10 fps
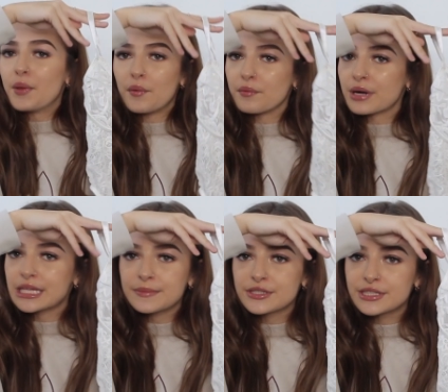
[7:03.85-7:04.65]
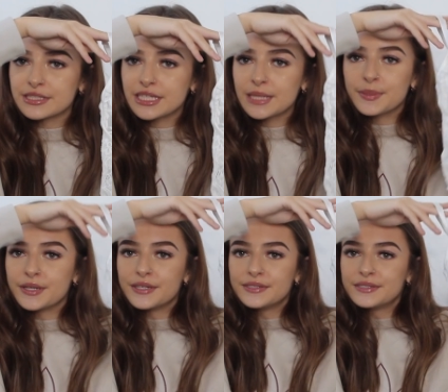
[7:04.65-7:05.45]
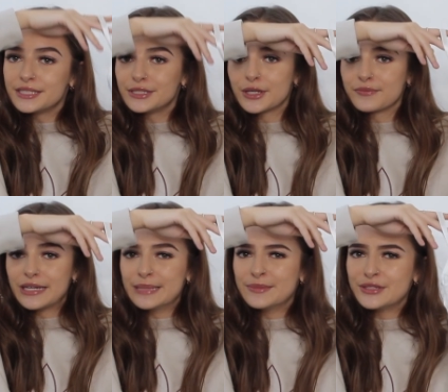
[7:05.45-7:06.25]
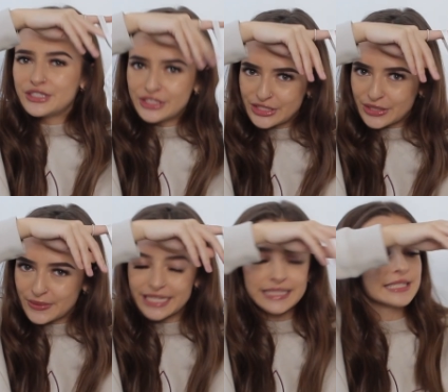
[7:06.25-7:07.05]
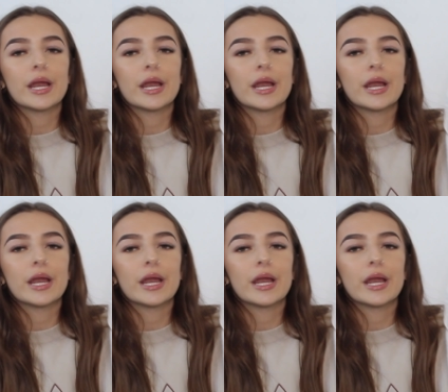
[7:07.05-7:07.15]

Not really much to see because there's not really much to it.